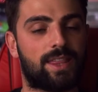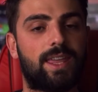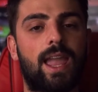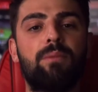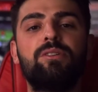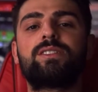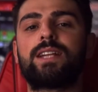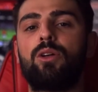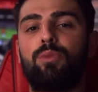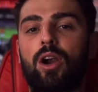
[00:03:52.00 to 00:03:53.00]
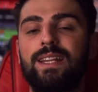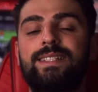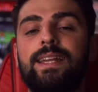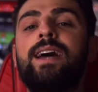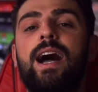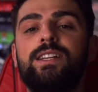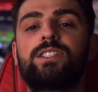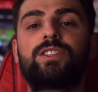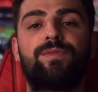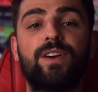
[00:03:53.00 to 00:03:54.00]
The Ambeo soundbar is
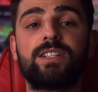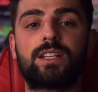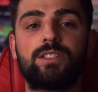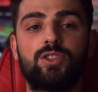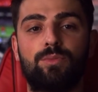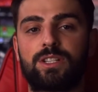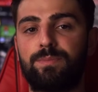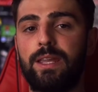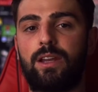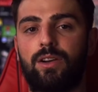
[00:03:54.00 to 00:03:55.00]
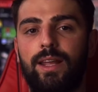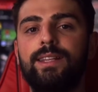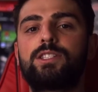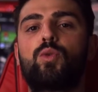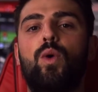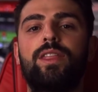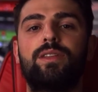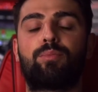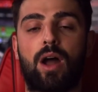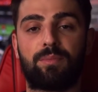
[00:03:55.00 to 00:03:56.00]
Sennheiser's first consumer speaker, and it's quite
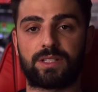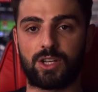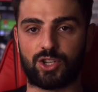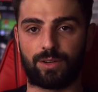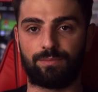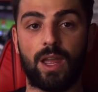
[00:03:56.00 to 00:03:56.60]
the proposition.